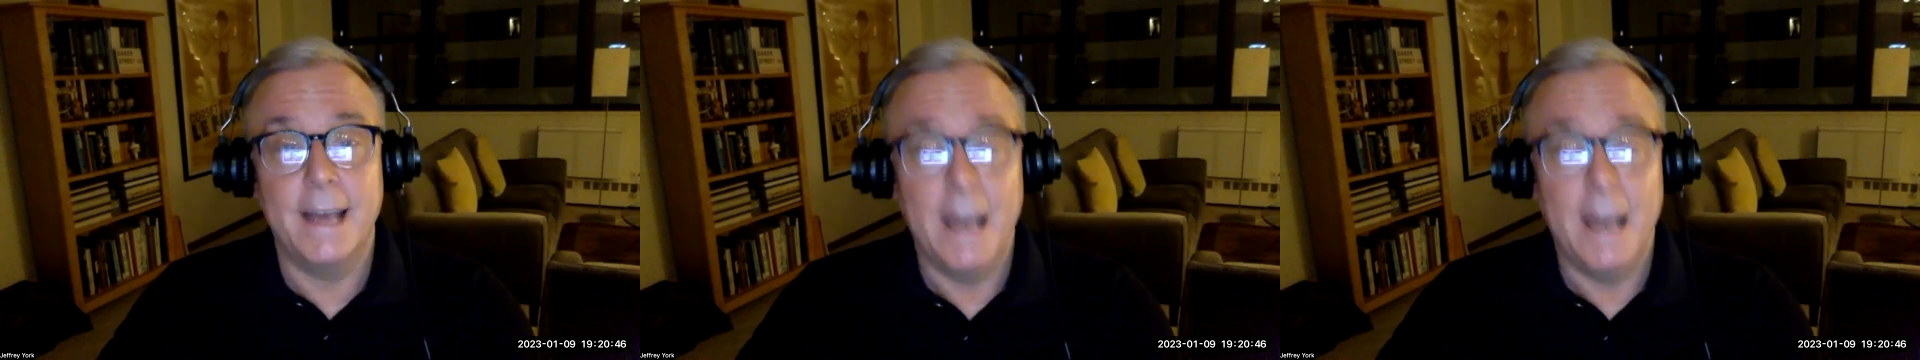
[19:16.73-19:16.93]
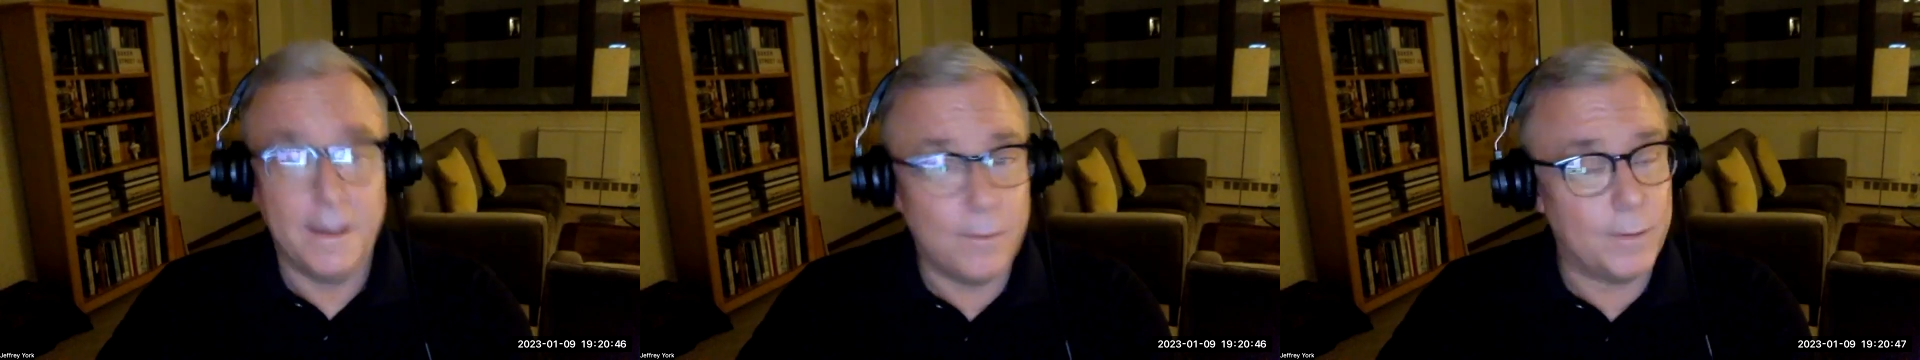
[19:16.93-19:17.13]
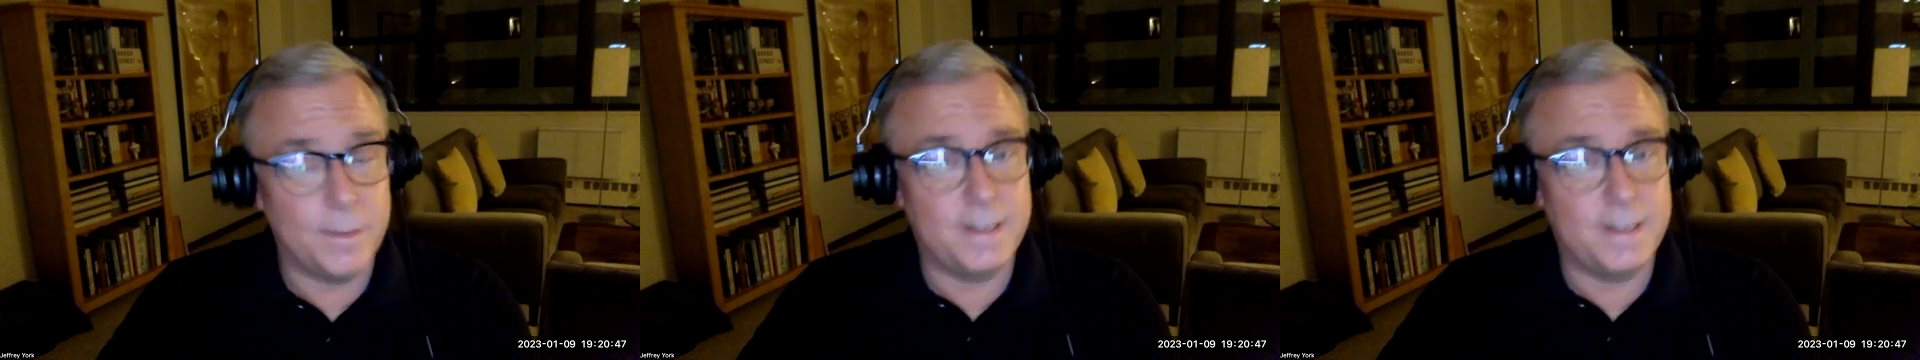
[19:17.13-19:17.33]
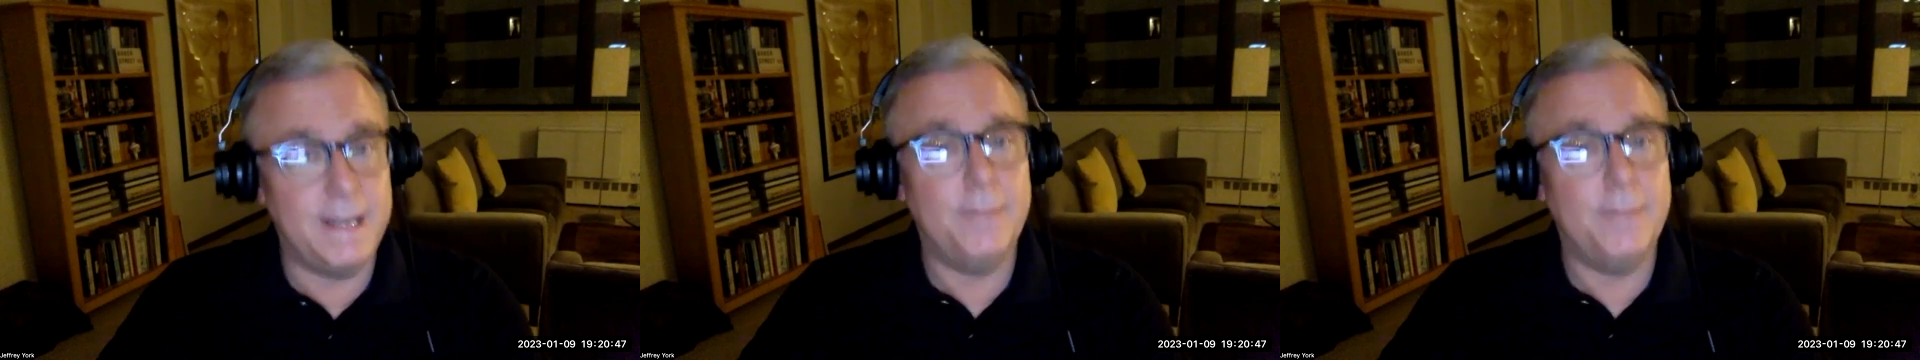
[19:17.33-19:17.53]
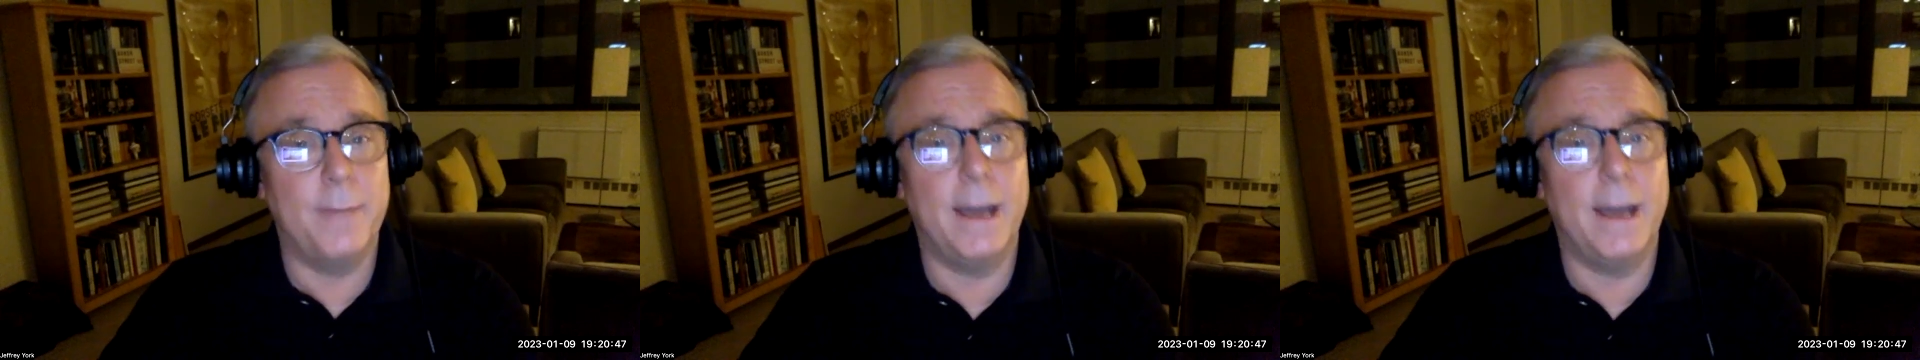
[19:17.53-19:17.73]
that would seem
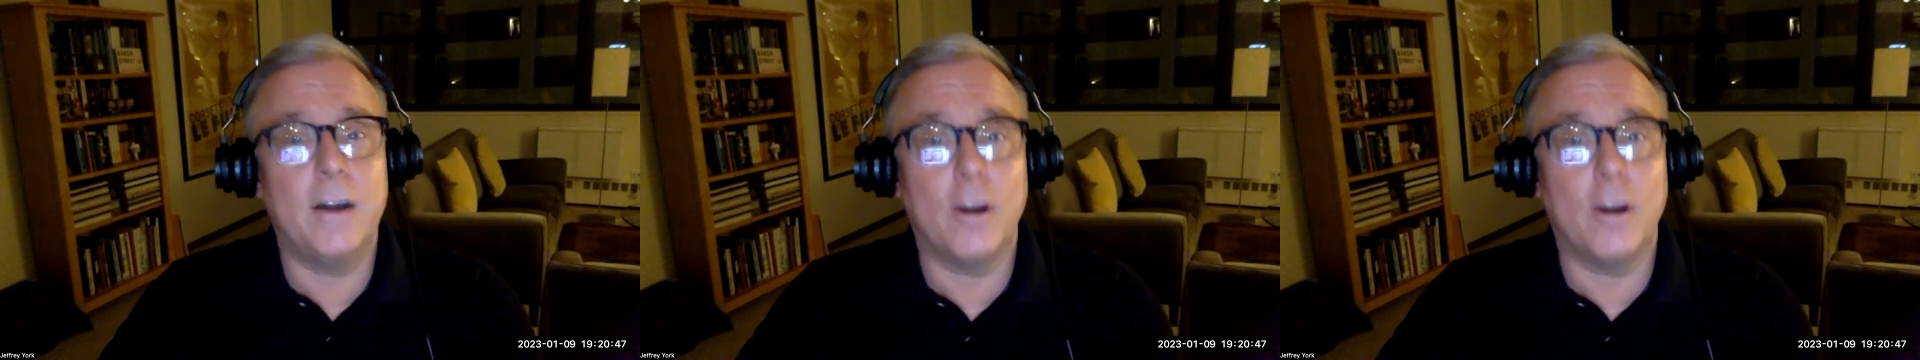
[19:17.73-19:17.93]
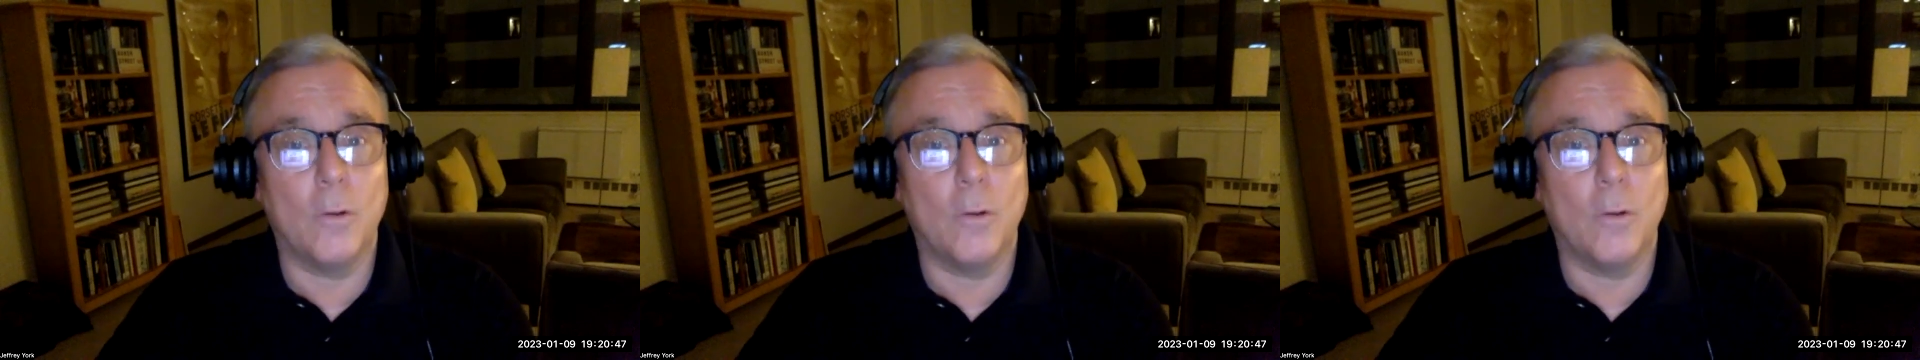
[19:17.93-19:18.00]
to make her